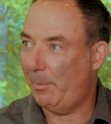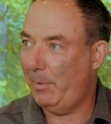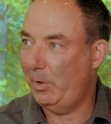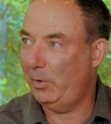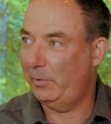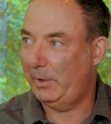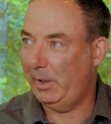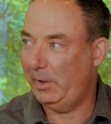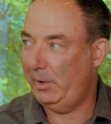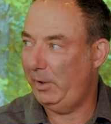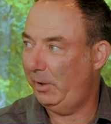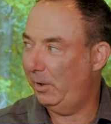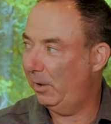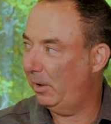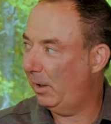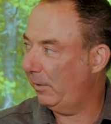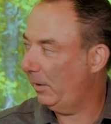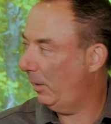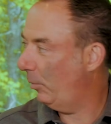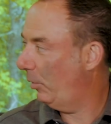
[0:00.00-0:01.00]
moved in
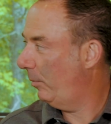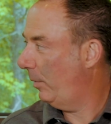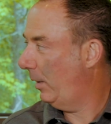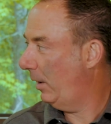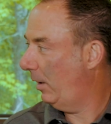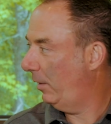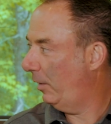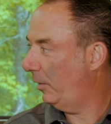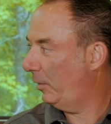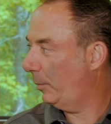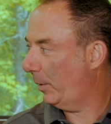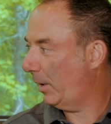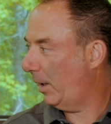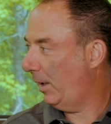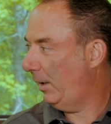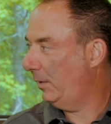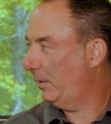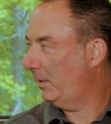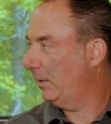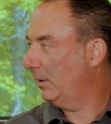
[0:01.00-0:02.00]
here, I think we've been in this
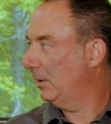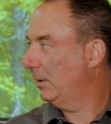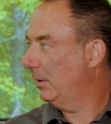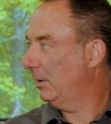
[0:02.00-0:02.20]
place,